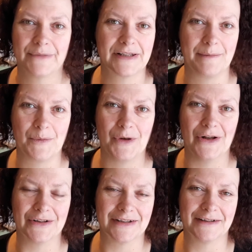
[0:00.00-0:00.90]
some
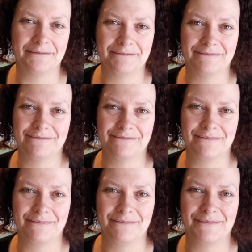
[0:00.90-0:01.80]
world
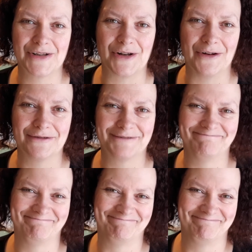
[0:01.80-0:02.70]
stuff.
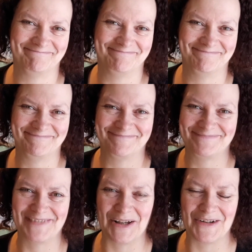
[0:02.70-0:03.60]

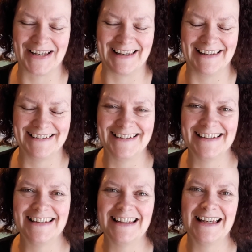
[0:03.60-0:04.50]
Okay.
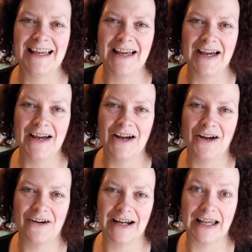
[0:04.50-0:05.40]

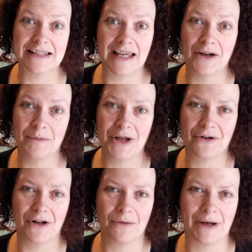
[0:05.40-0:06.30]
All right, guys, I hope
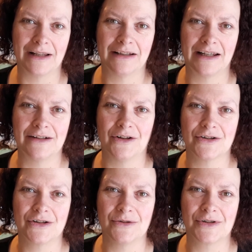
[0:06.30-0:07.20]
you're all well and not
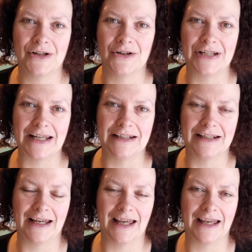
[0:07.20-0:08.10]
too snowed in,
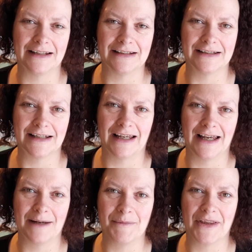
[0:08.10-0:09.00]
and
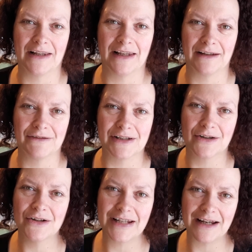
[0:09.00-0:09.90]
that life is
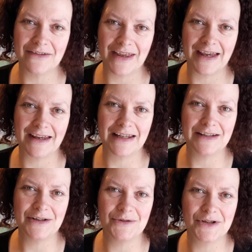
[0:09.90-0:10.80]
good out there in
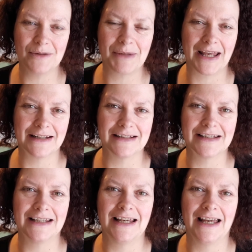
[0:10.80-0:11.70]
YouTube land,
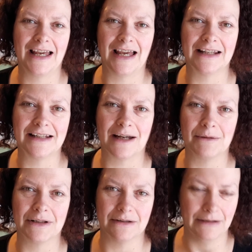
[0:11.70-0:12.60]
and I
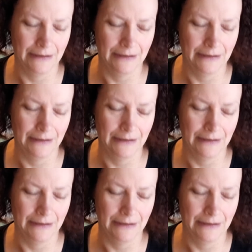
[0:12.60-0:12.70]
will